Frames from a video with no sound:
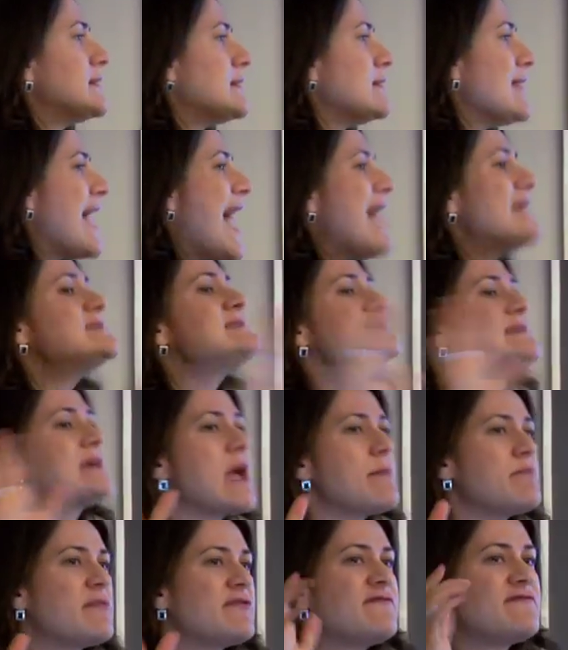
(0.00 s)
the
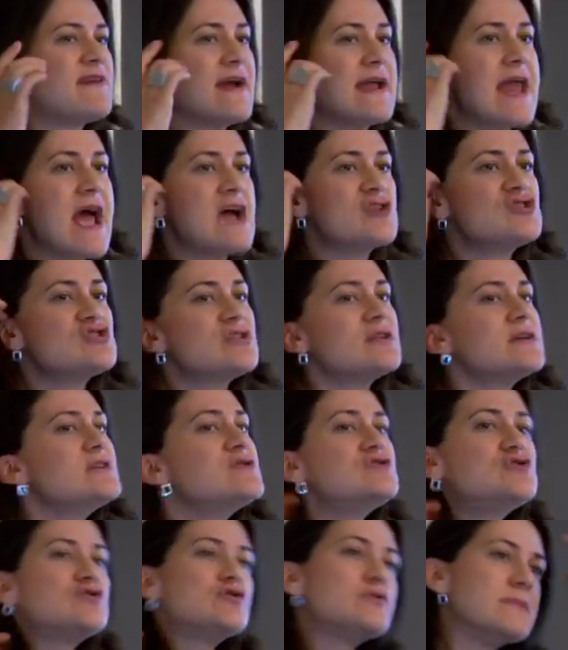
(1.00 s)
landscape of financial
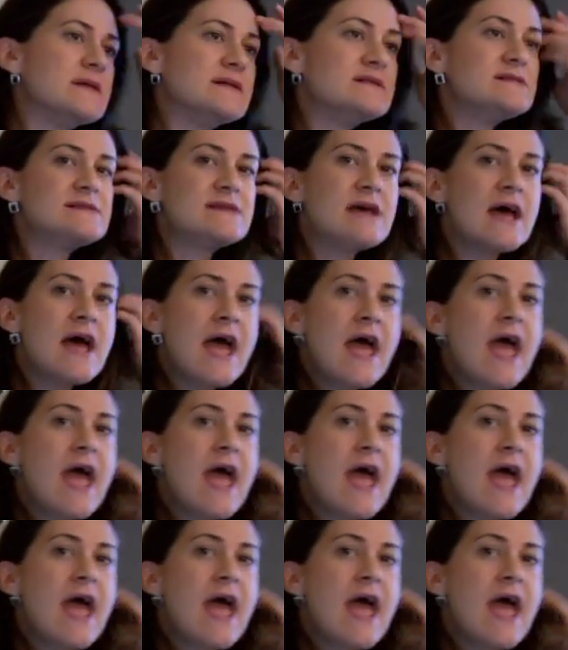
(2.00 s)
instruments,